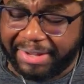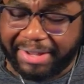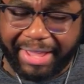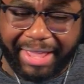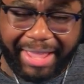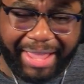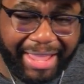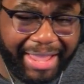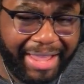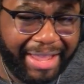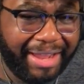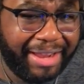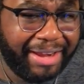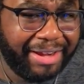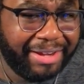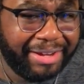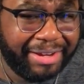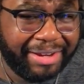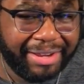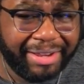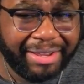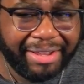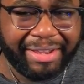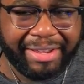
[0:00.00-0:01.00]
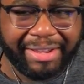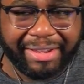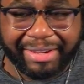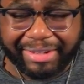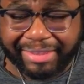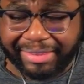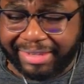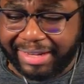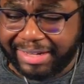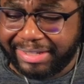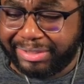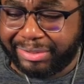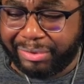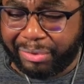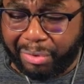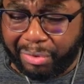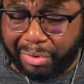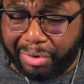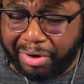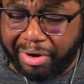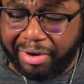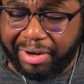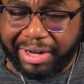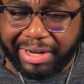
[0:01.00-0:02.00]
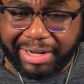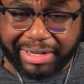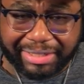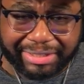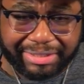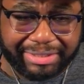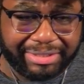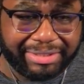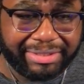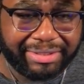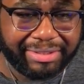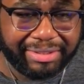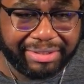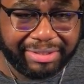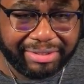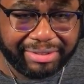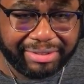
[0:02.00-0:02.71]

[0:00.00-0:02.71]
God. This chorus. Heard